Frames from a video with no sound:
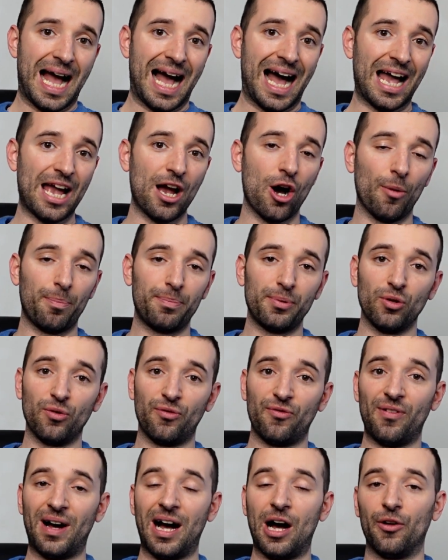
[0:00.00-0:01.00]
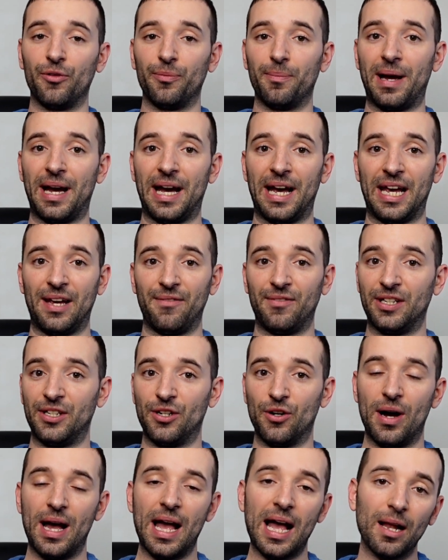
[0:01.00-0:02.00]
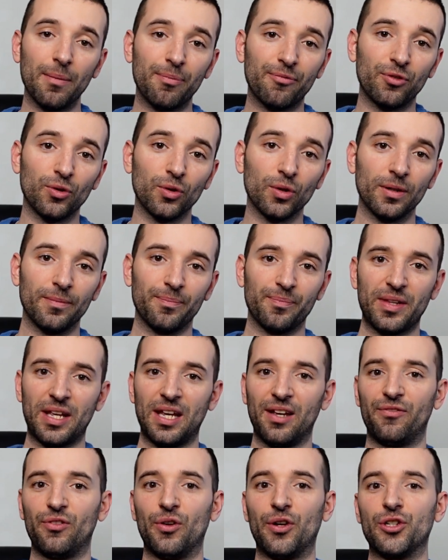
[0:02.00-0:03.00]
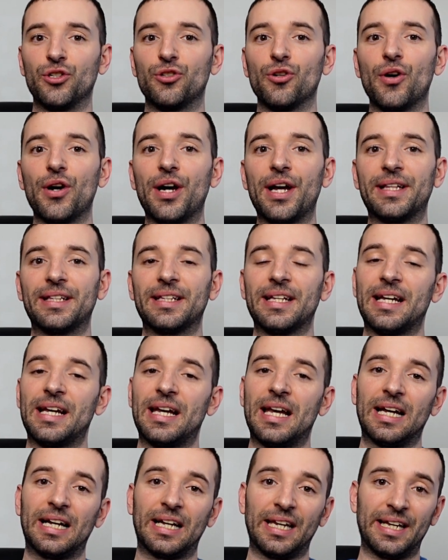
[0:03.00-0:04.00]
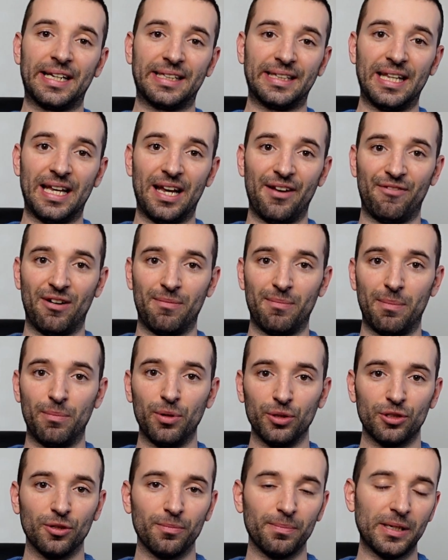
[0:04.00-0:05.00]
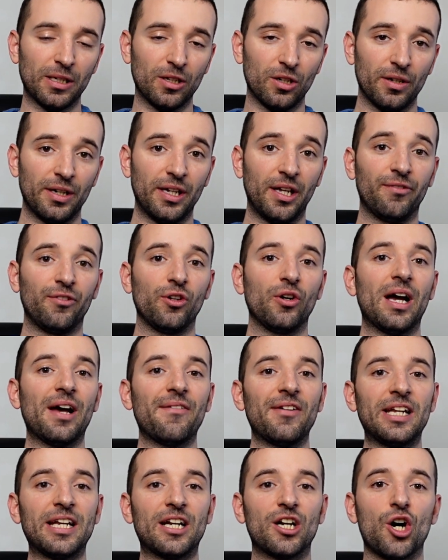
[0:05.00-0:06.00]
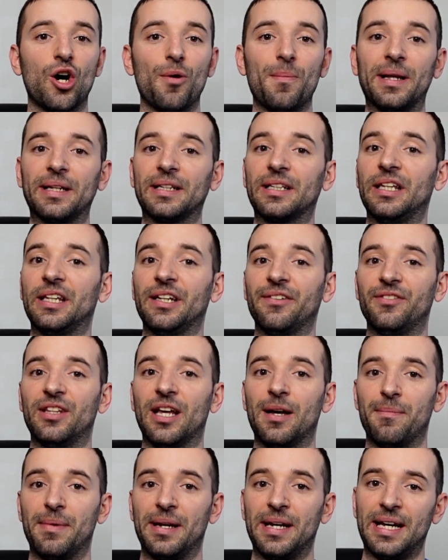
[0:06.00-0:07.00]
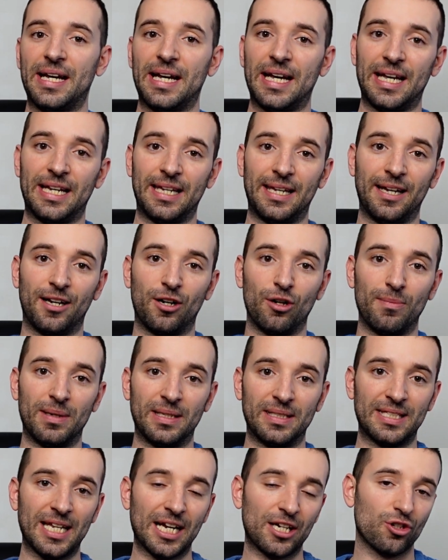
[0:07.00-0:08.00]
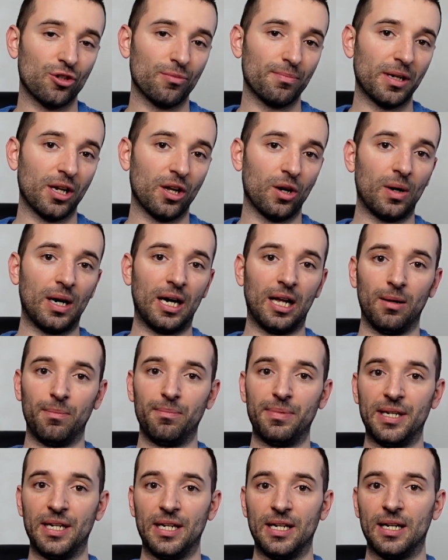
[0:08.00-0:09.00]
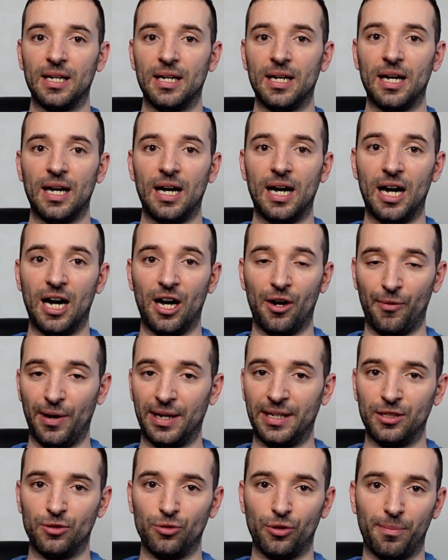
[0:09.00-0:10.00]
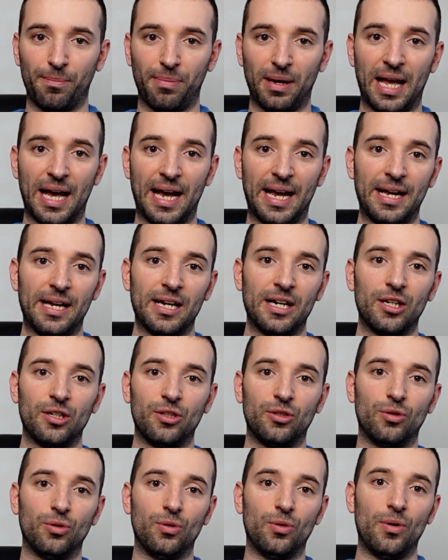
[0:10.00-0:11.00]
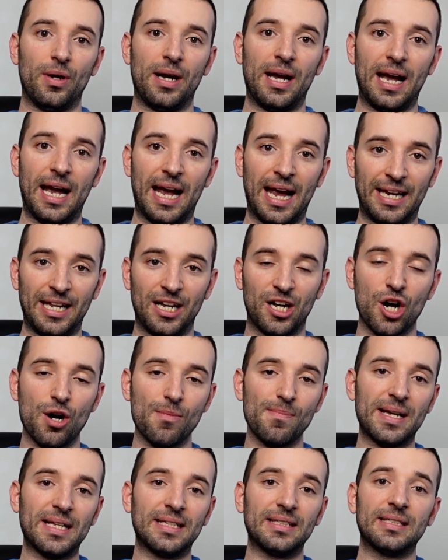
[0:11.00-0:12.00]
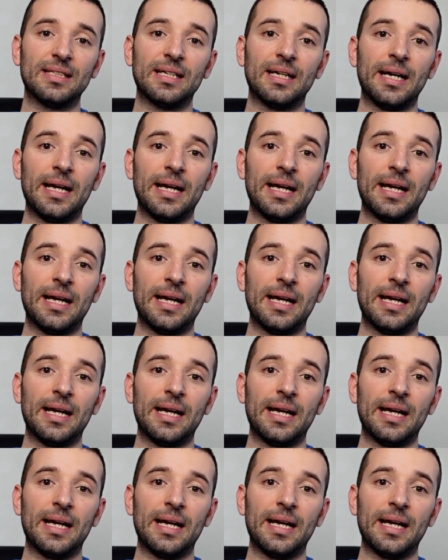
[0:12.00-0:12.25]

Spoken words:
I hope you found my video helpful. If you enjoy it, click the thumb up button below. If you have any comment, leave them in the comment section below. I'll be ready to reply to any comments.